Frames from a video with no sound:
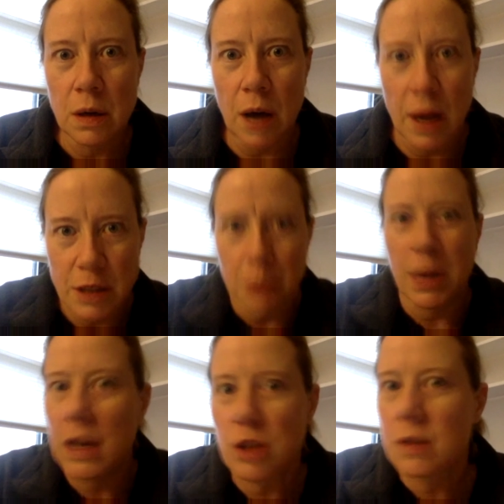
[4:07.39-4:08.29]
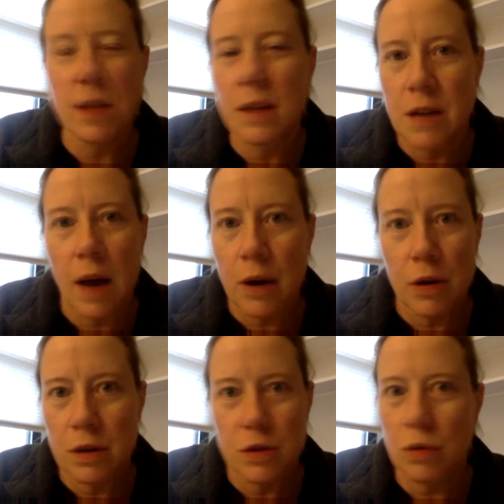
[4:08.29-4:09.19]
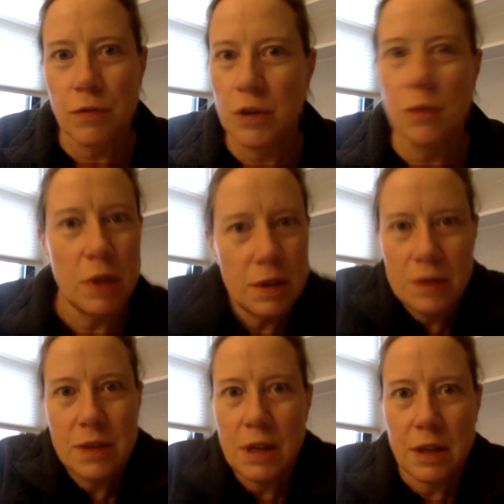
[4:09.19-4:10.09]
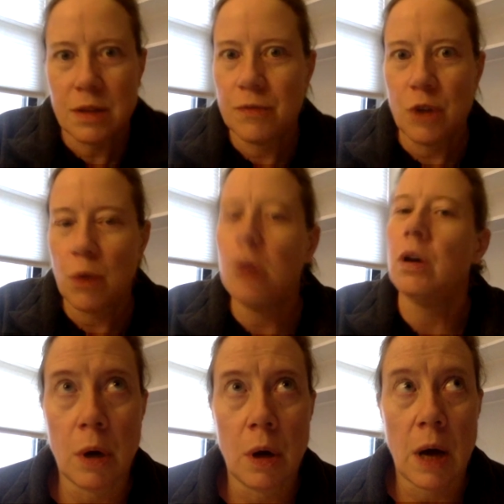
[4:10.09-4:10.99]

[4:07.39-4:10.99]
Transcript: onto patients, it's not going to serve you. It's of no good.